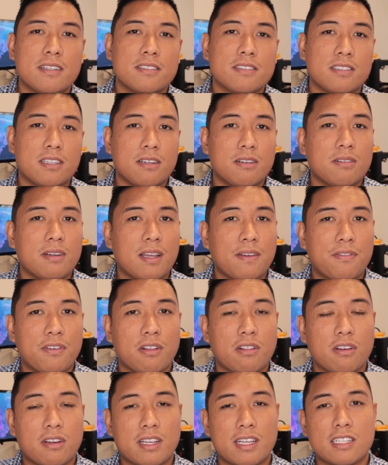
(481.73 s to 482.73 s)
So if
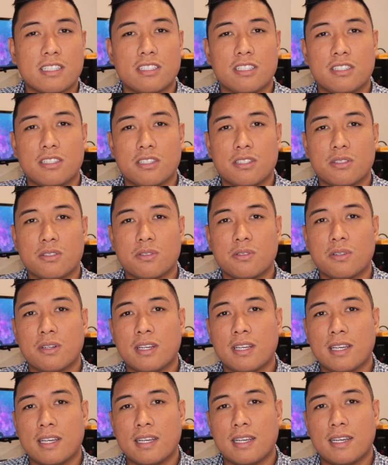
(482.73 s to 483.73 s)
you're looking to do
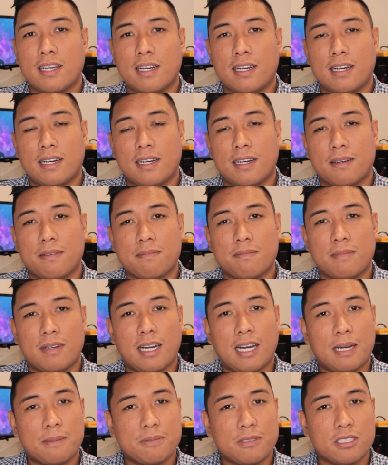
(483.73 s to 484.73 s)

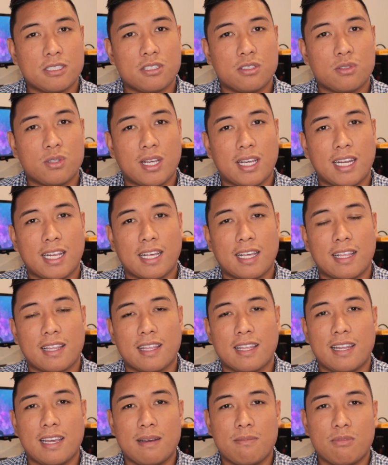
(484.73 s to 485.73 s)
options trading,
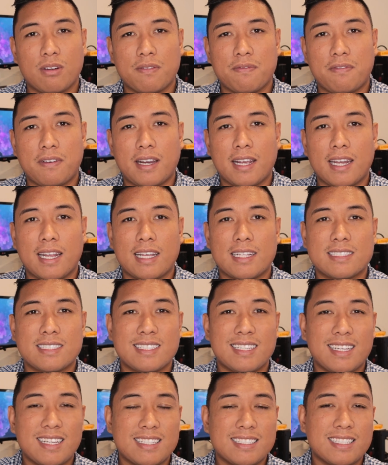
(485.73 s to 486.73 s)
then M1
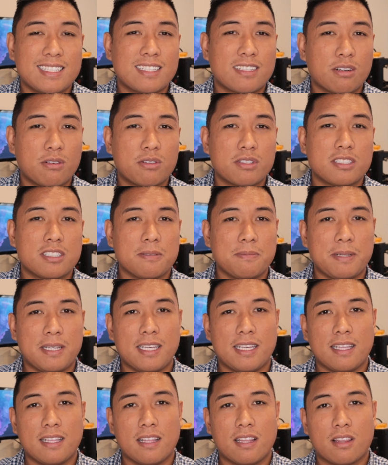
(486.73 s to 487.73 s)
Finance isn't going to
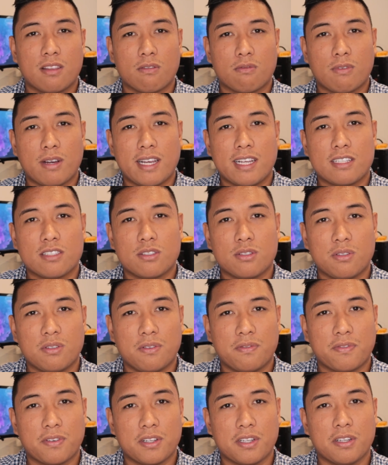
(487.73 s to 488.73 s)
be the right
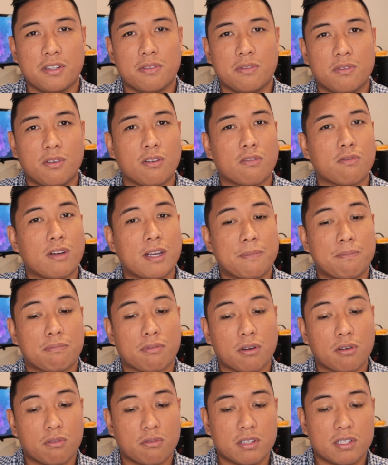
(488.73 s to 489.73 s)
tool for you or right
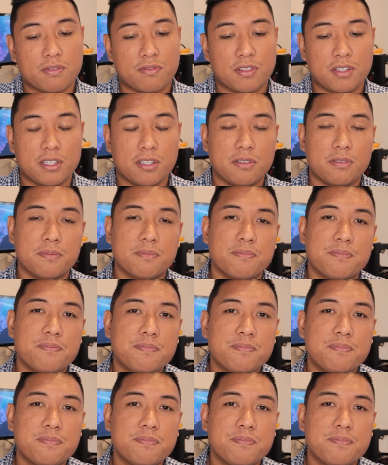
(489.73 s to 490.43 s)
brokerage for you.